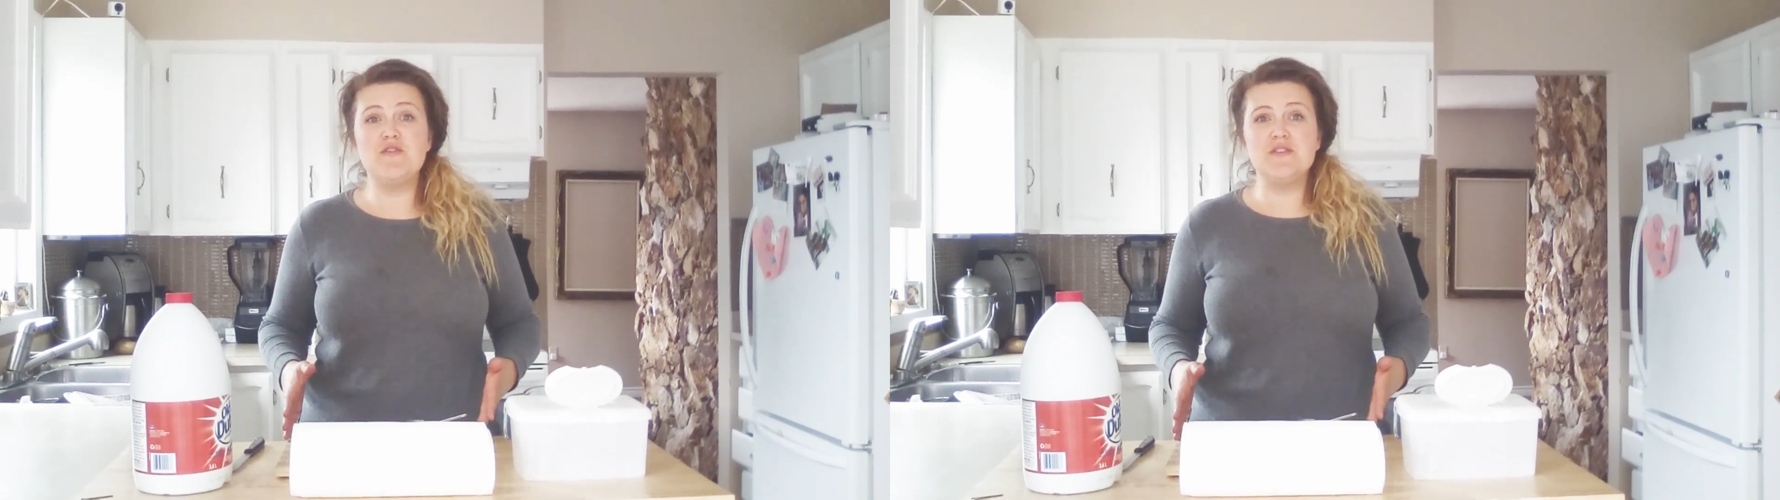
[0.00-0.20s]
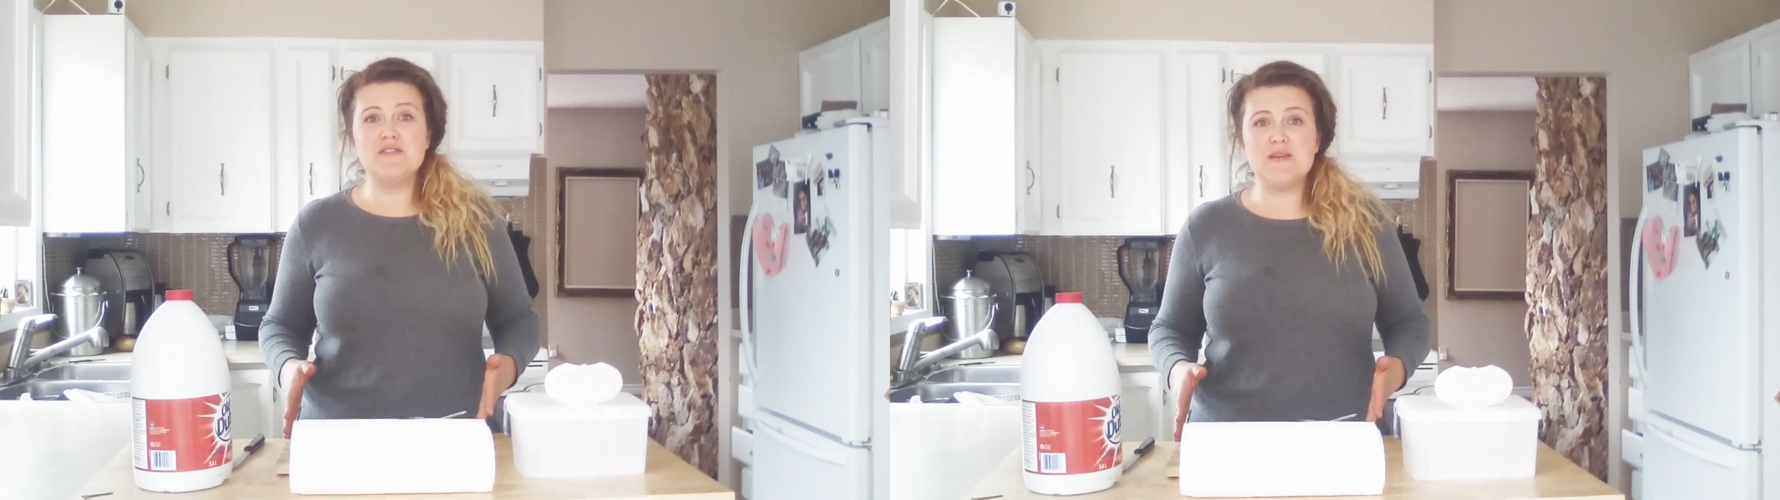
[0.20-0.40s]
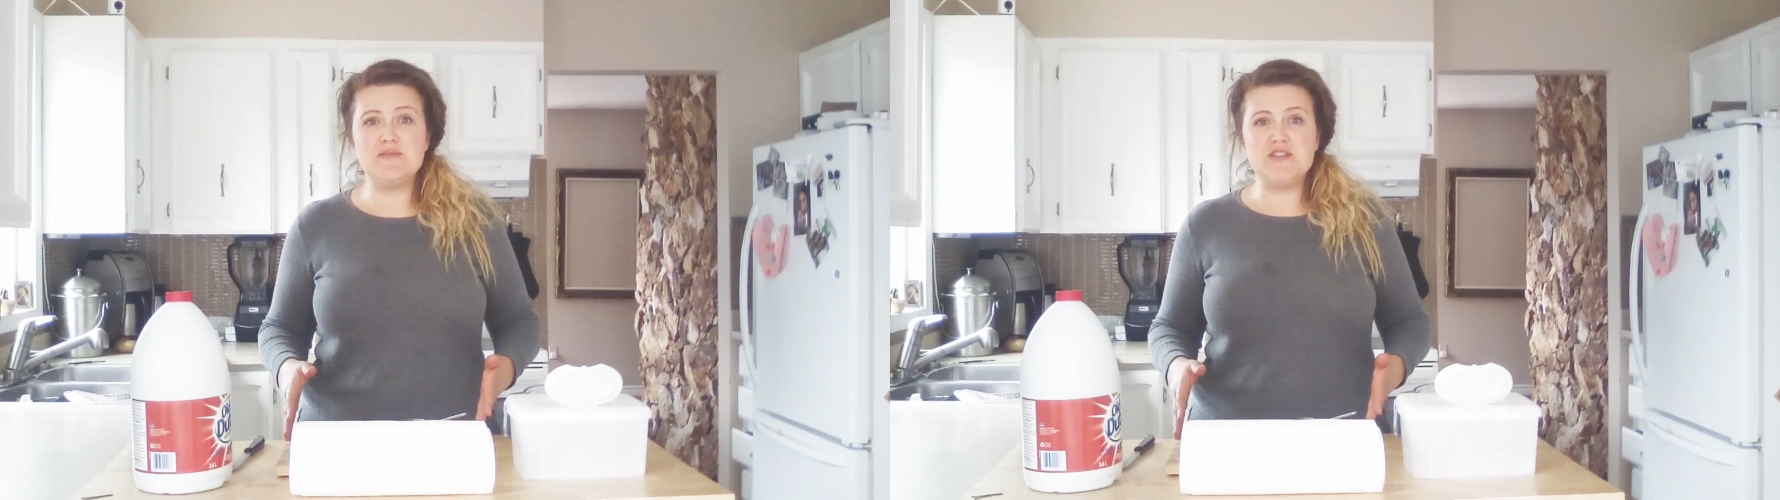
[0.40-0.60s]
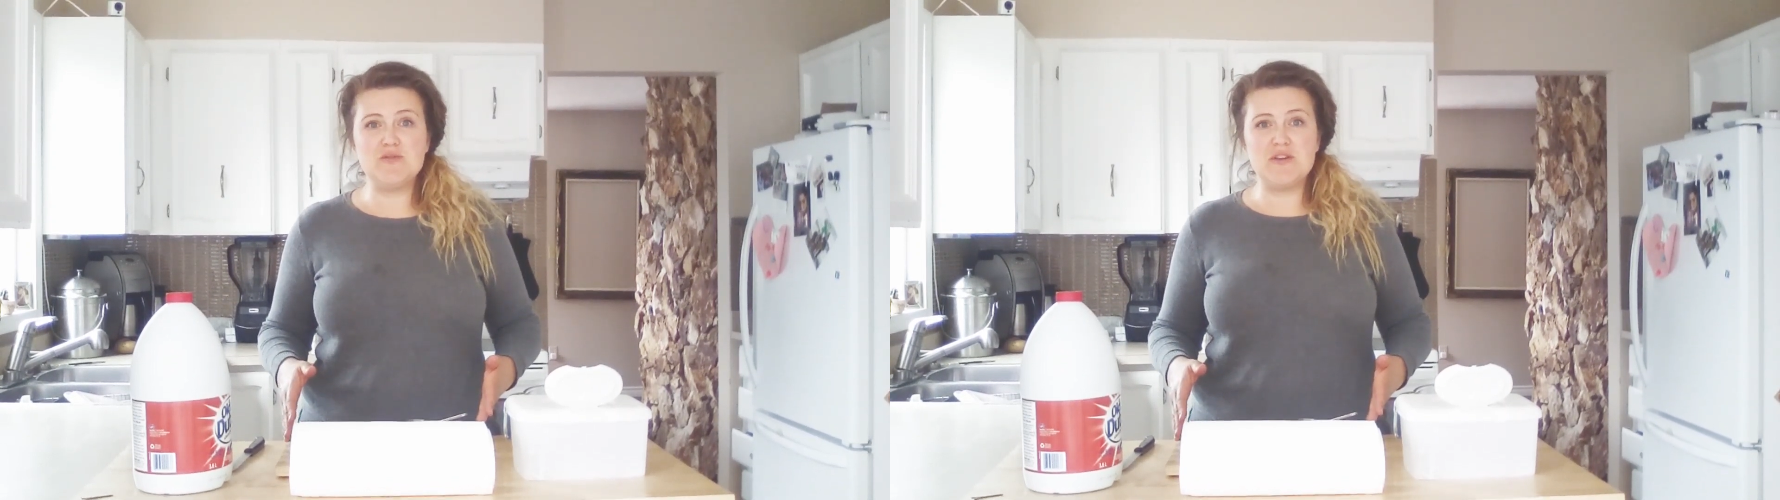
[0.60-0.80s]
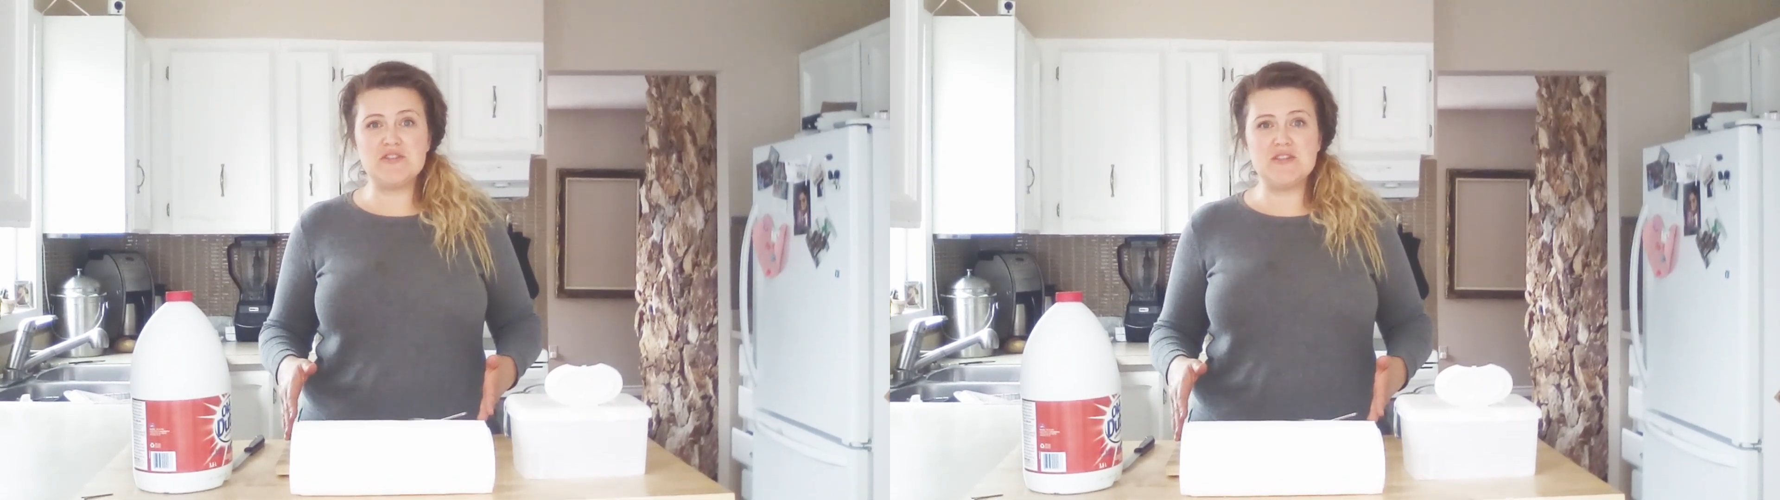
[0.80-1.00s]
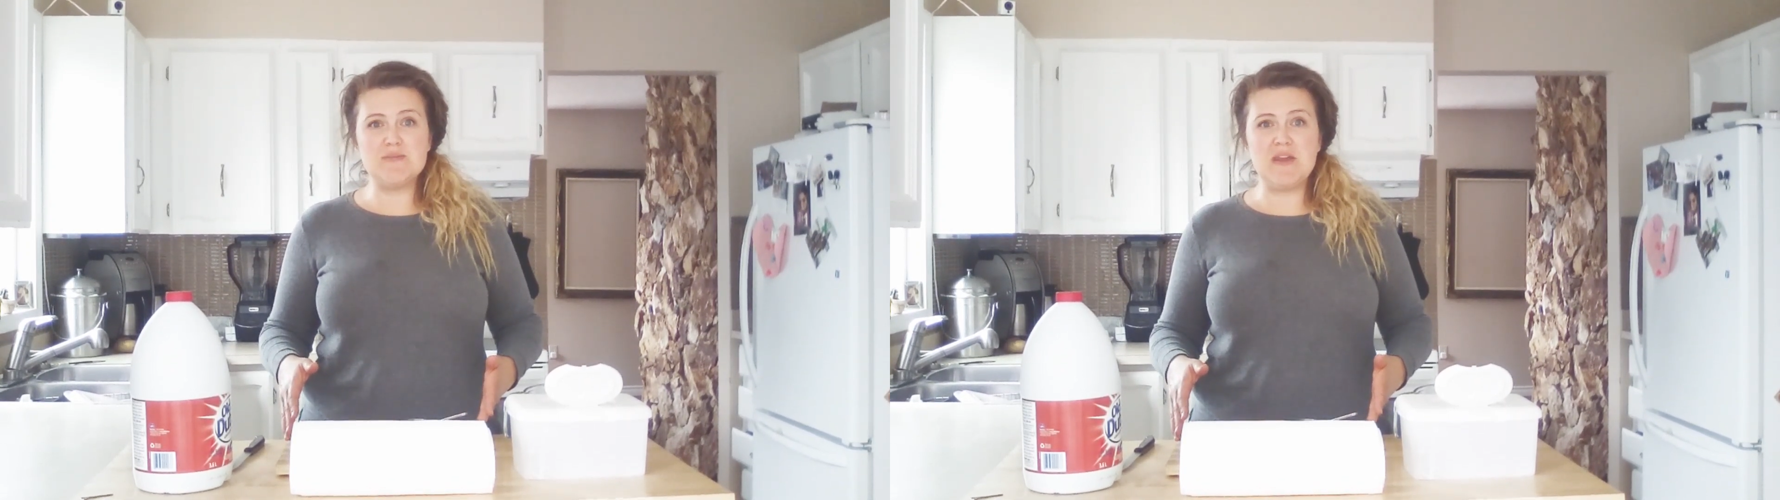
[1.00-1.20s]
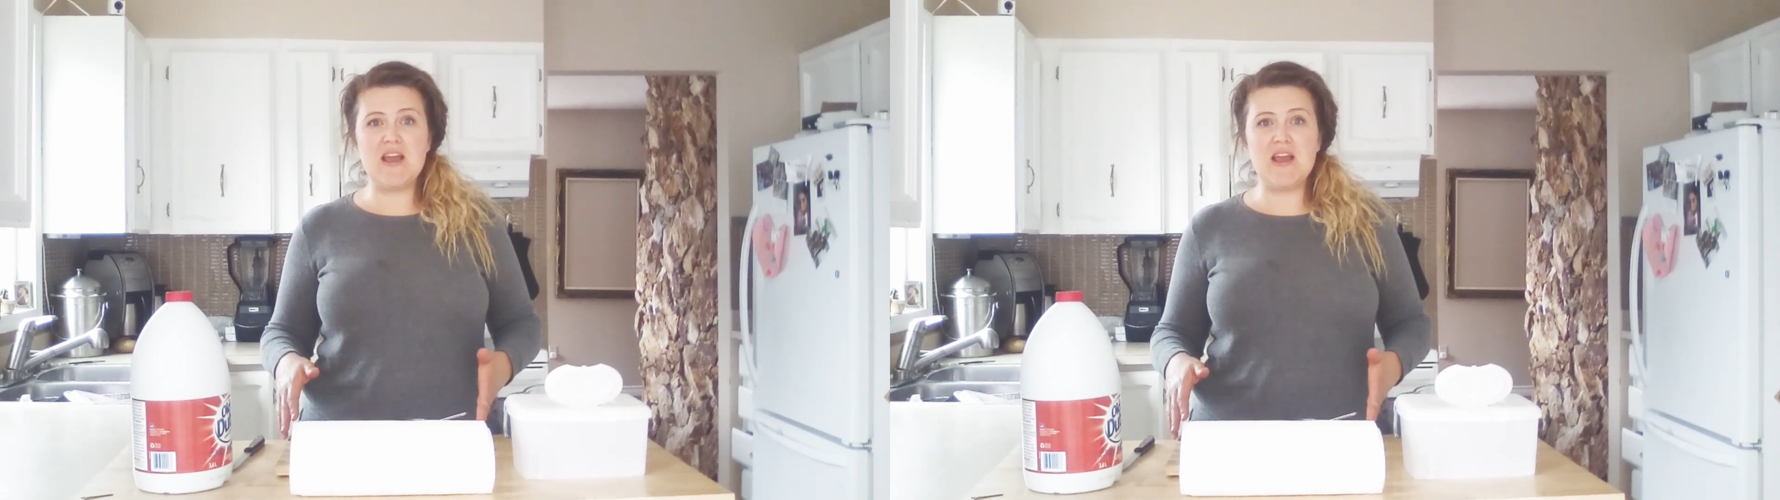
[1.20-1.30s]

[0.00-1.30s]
in the same situation as me